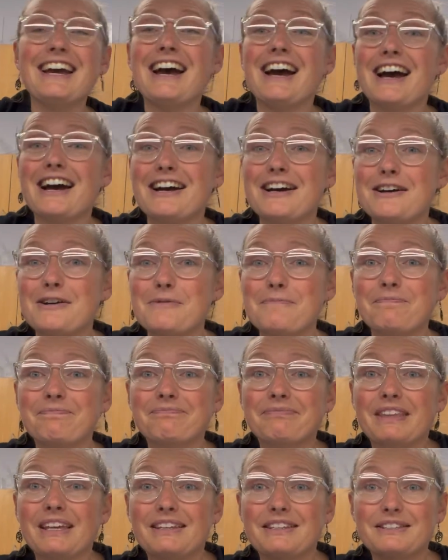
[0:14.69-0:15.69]
Um,
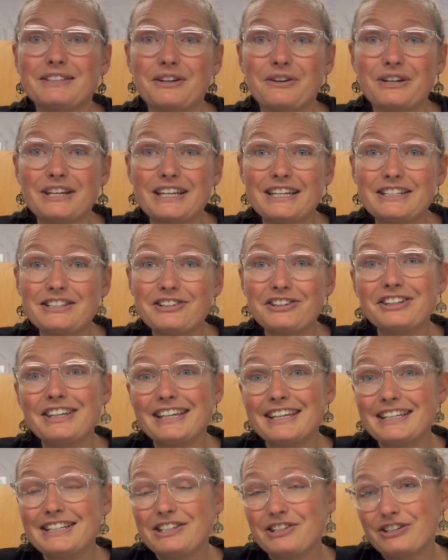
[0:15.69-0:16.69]
so in your
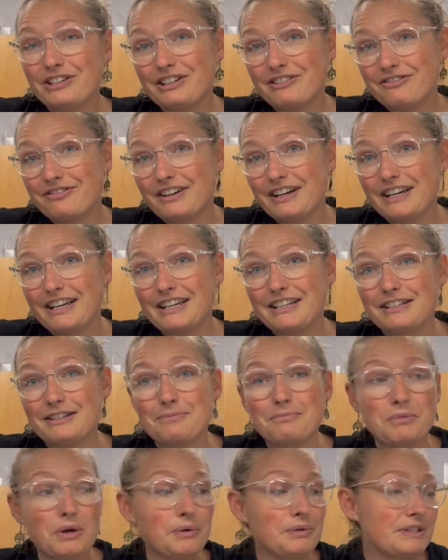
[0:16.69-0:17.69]
kit, you're gonna find
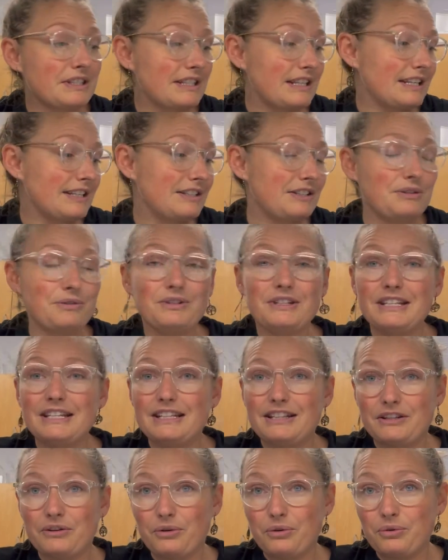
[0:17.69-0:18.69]
most things you need.
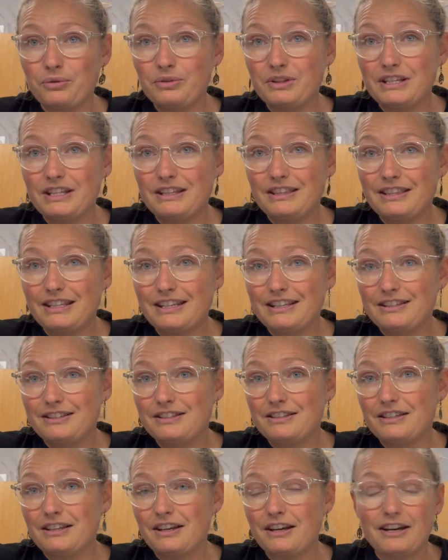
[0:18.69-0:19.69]
The only
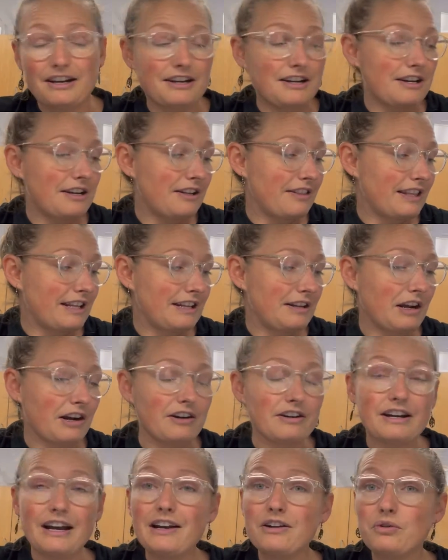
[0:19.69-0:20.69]
things uh, that are
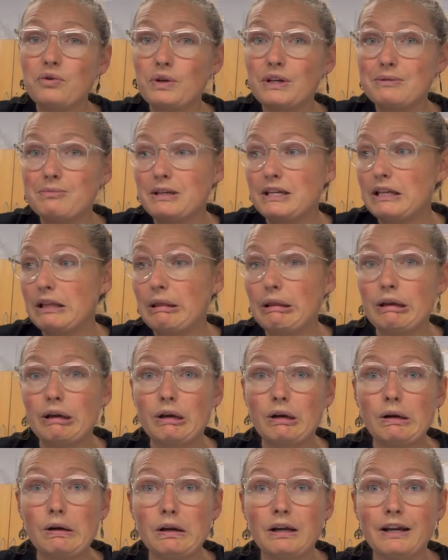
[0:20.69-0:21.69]
not going to be in there,